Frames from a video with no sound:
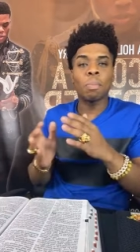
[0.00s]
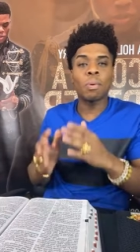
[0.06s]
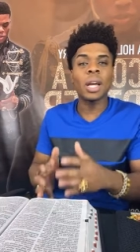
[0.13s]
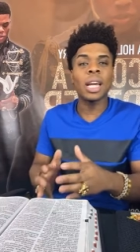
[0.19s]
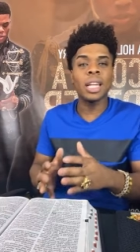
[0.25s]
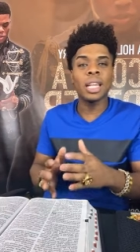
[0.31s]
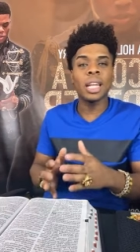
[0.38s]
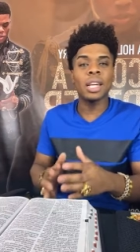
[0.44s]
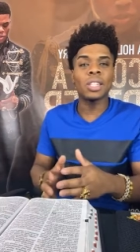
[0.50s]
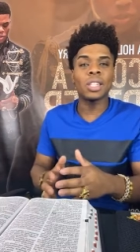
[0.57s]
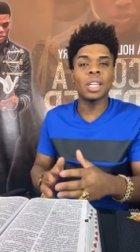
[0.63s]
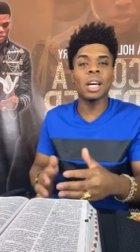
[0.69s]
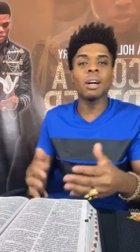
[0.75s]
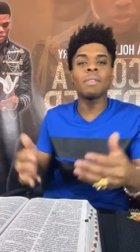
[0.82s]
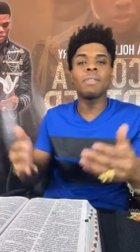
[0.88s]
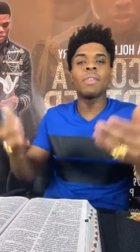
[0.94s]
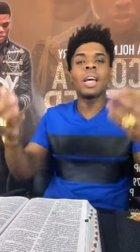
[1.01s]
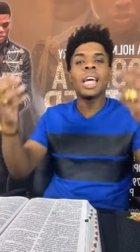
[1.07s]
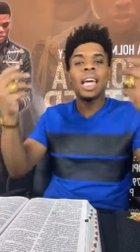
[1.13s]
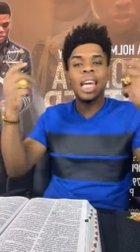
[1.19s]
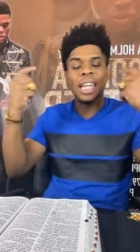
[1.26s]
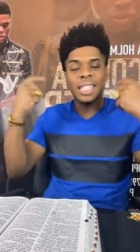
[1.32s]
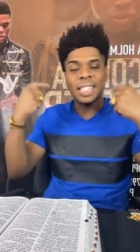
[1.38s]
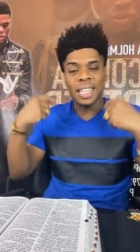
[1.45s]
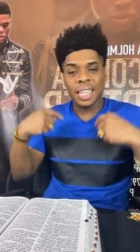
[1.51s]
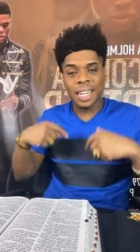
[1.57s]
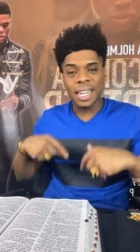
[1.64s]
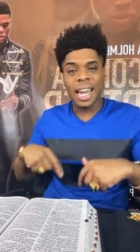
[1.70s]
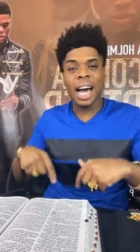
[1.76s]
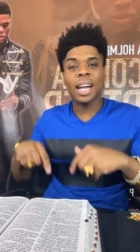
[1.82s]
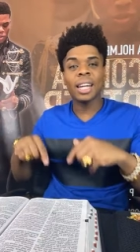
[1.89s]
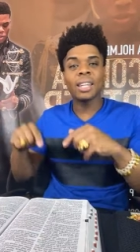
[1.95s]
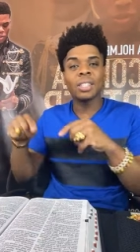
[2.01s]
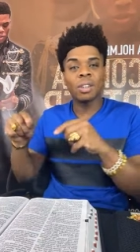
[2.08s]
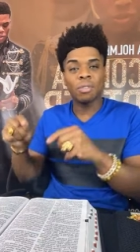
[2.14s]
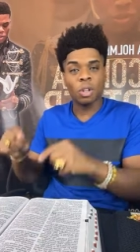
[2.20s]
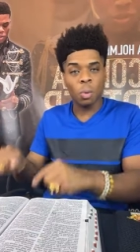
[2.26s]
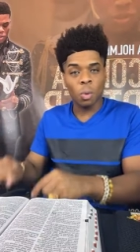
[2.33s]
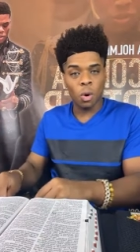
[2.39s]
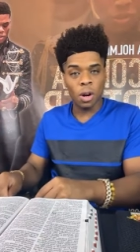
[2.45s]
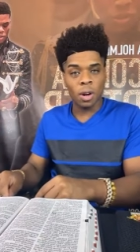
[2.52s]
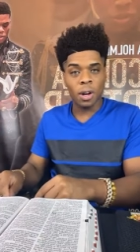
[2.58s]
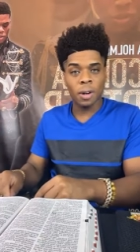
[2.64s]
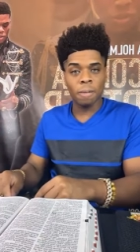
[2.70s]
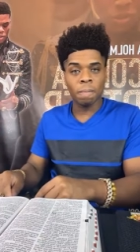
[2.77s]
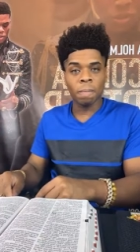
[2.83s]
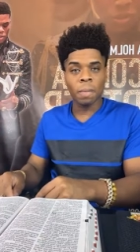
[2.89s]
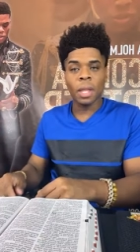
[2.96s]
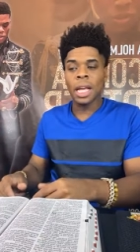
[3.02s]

bringing themselves into the knowledge of the word.